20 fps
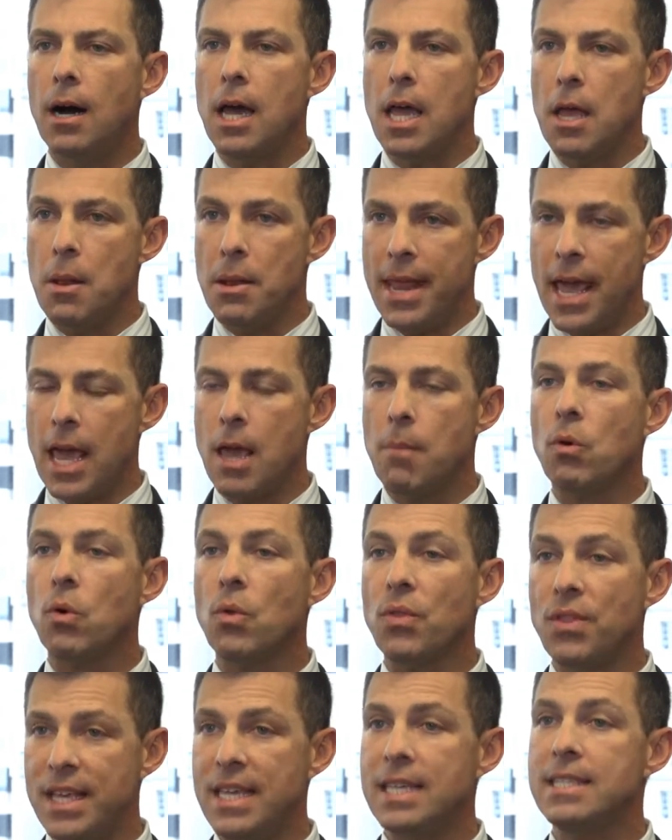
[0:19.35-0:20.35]

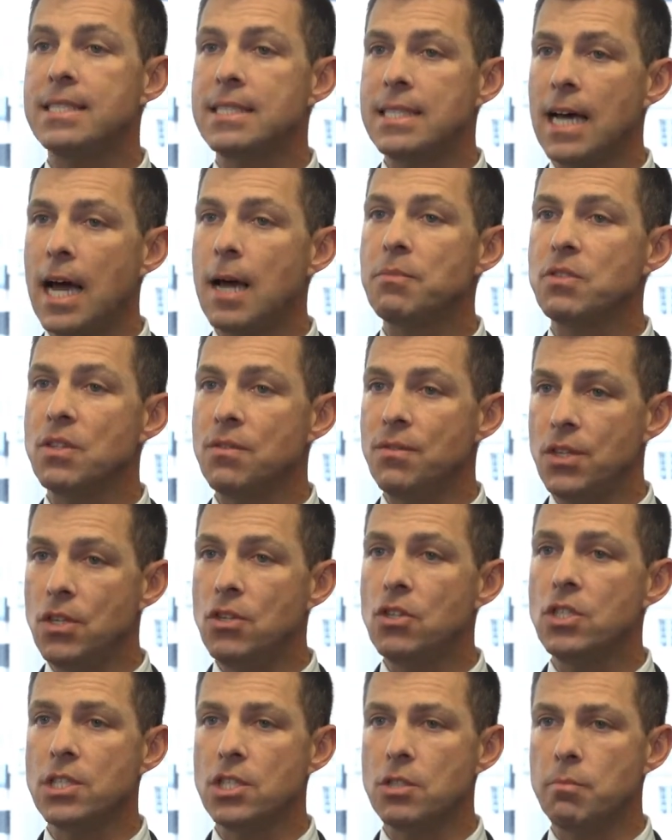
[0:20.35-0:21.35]
enable these types of
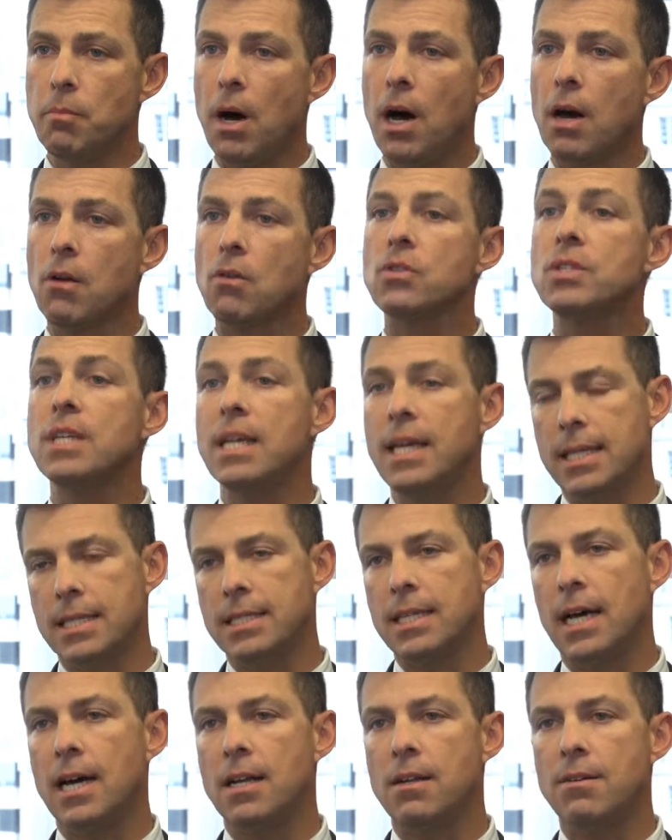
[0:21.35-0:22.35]
usage models
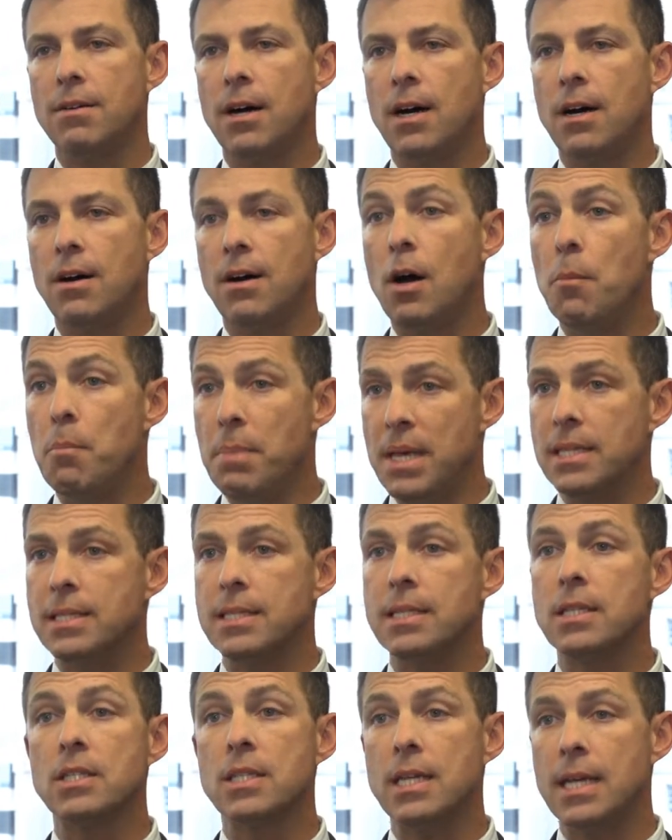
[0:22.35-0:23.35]
inside a
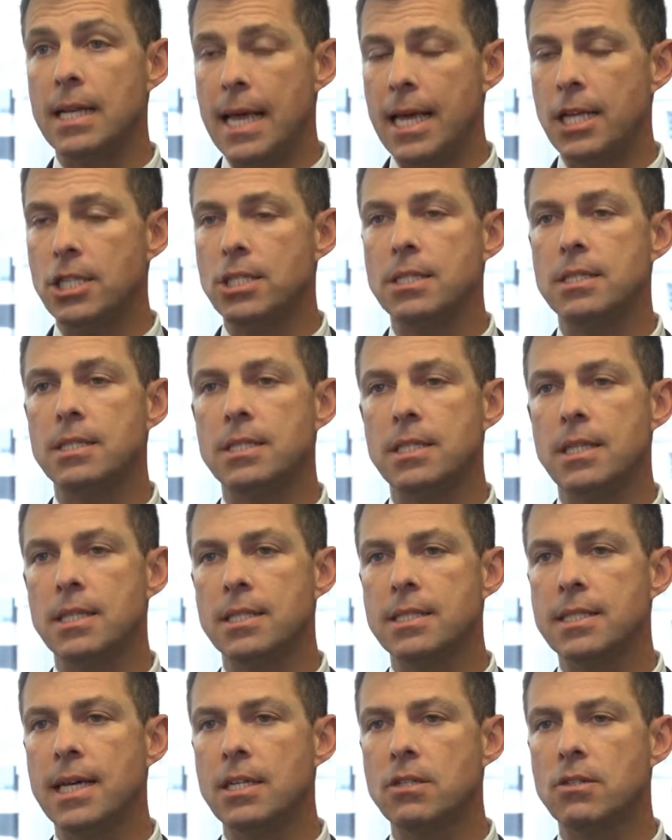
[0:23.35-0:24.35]
business, an agency,
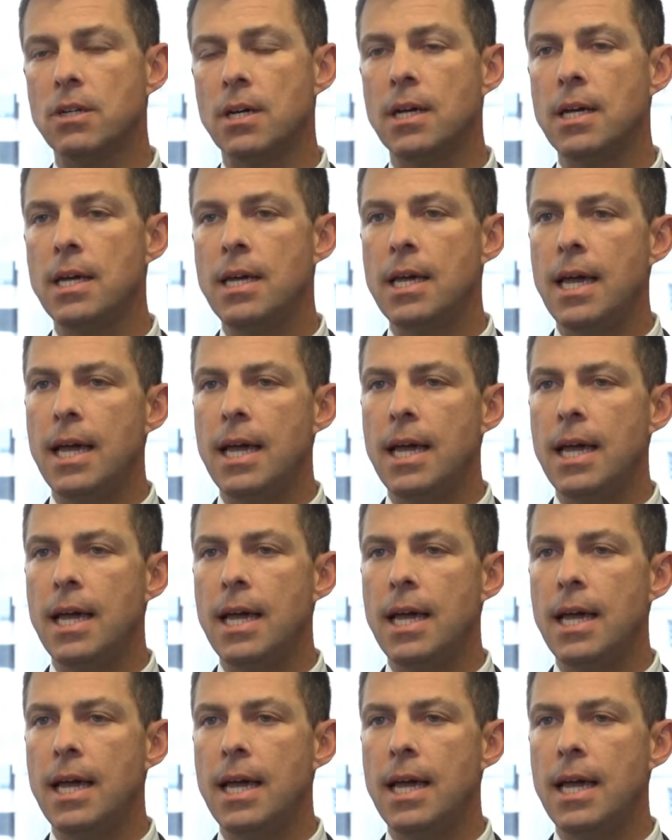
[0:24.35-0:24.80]
etc.?